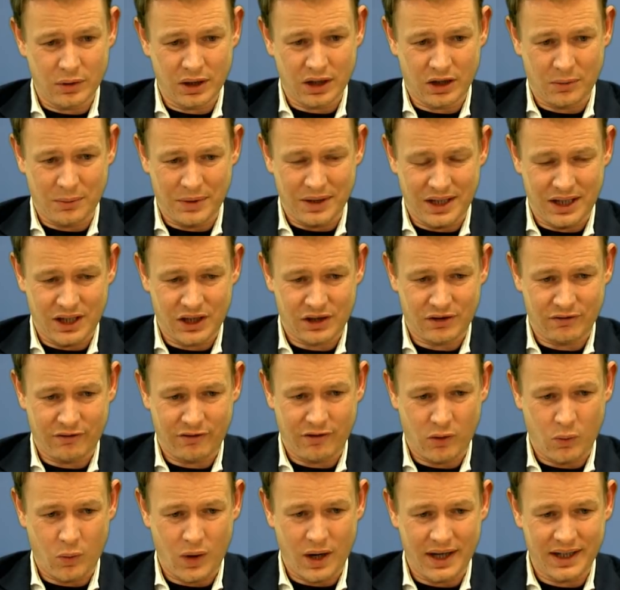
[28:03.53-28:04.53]
recommendation
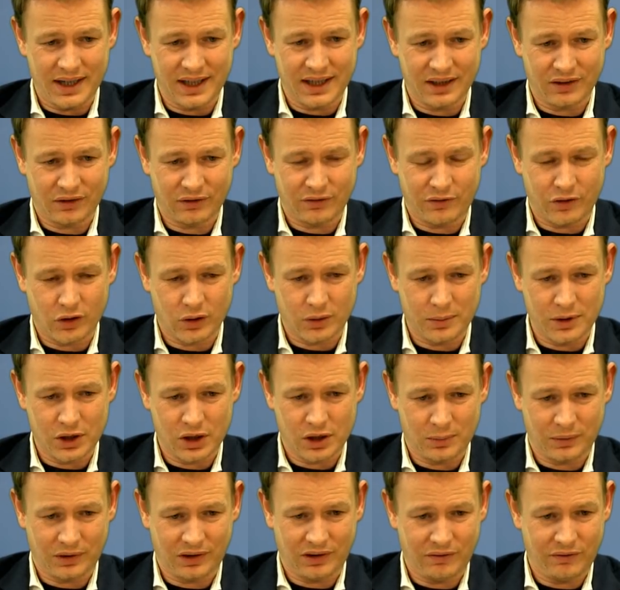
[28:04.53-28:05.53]
for white against 4
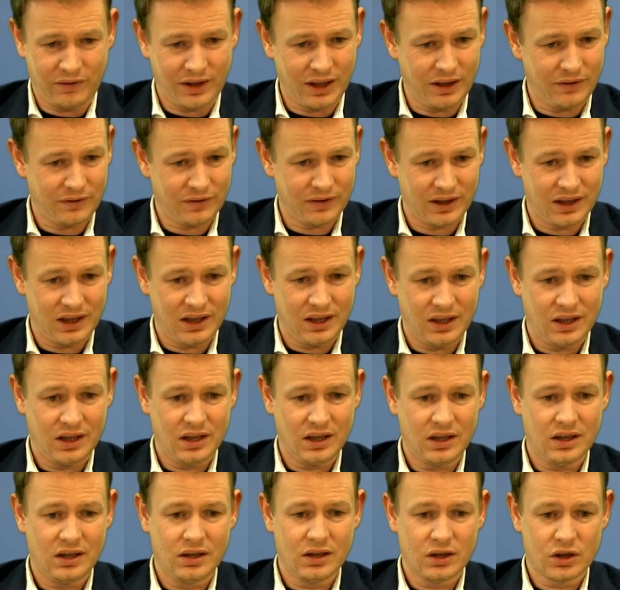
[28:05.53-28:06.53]
bishop c5?
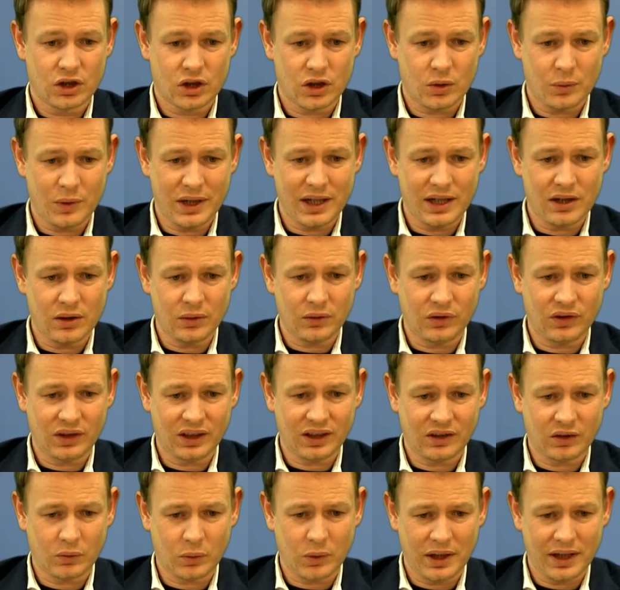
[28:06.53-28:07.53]
Should we go
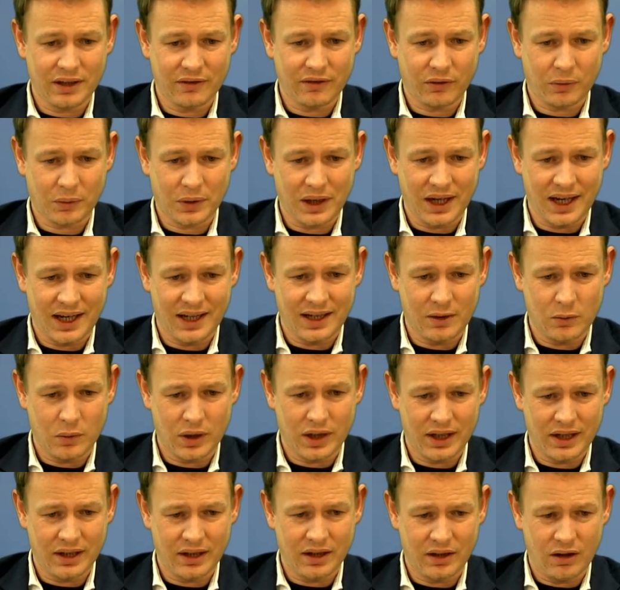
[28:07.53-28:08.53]
6 queen f3
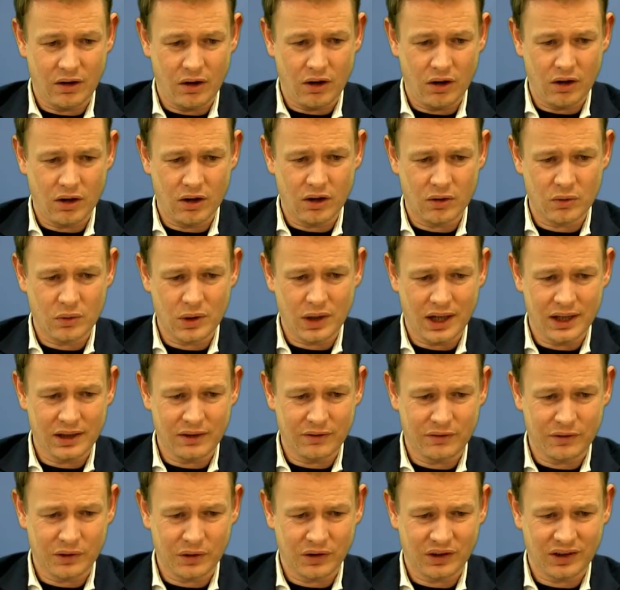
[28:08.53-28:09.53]
anyway, or rather
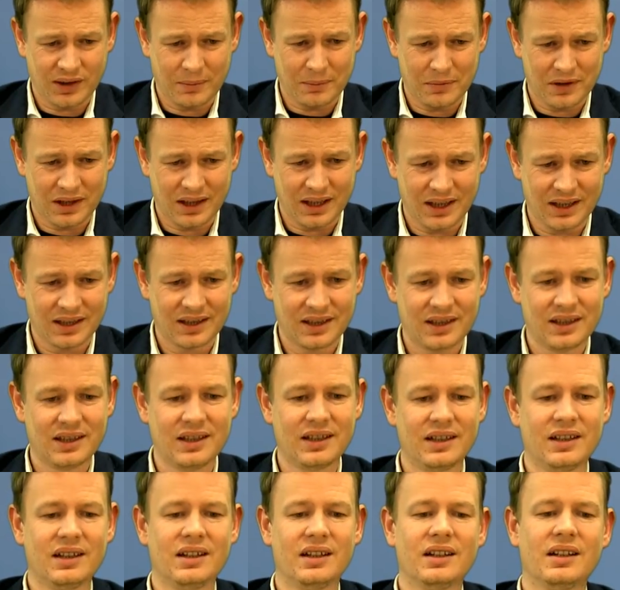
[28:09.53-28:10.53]
for something
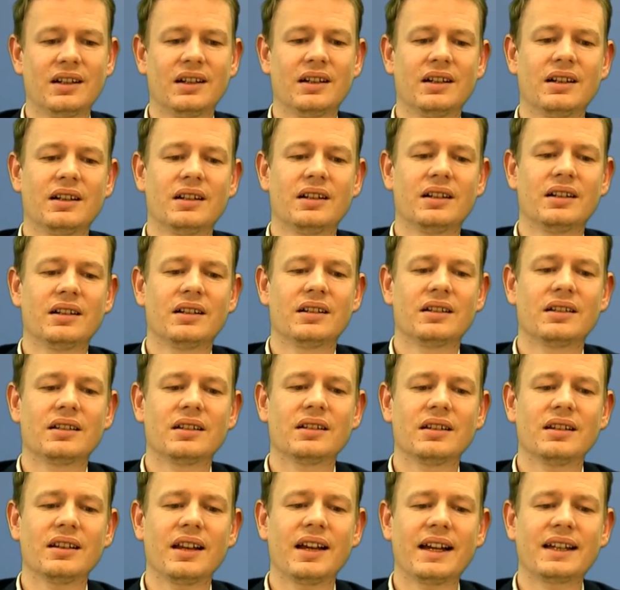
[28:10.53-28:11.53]

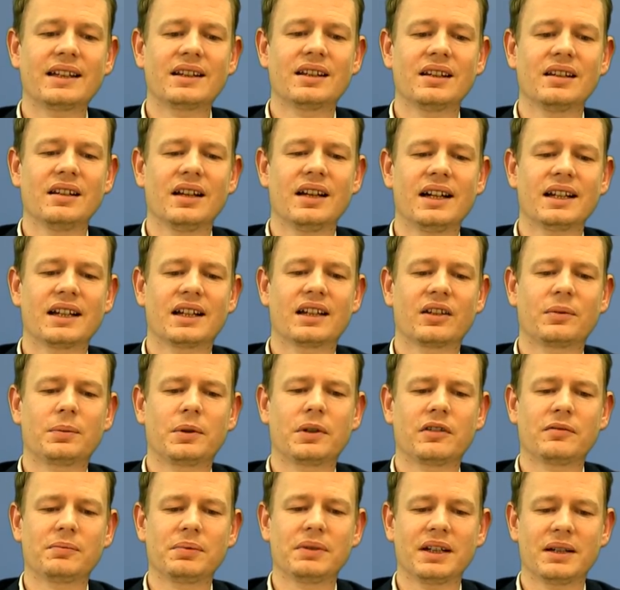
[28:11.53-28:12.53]
like the line
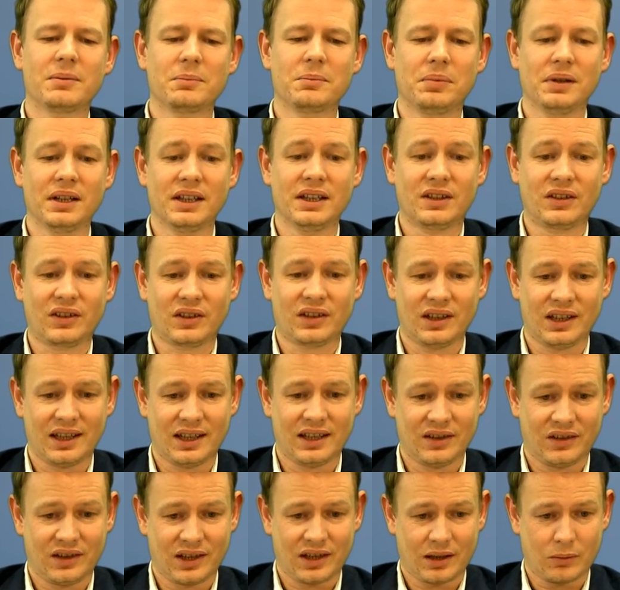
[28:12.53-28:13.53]
Kasparov played in Blitz
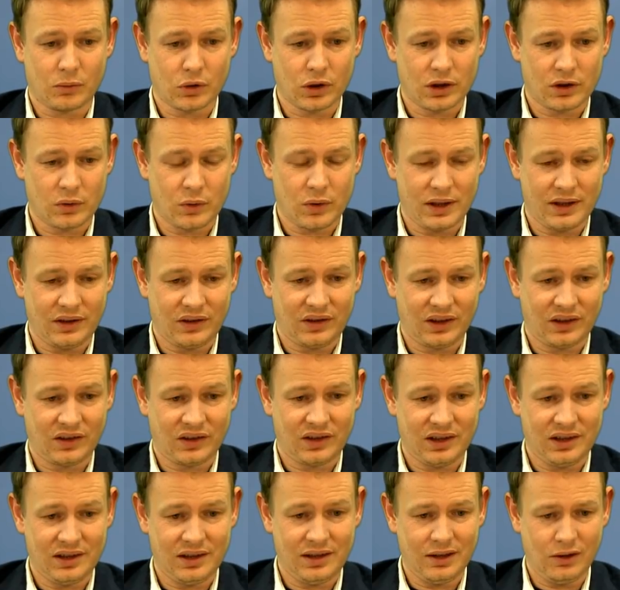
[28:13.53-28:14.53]
against Nakamura
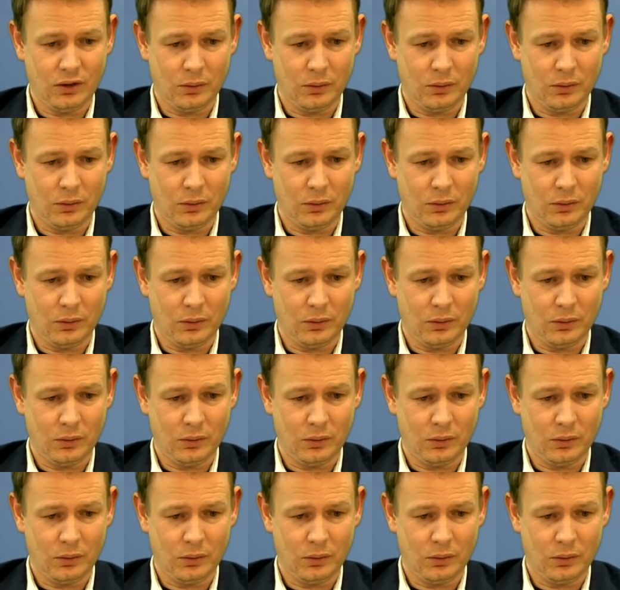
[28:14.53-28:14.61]
2016, the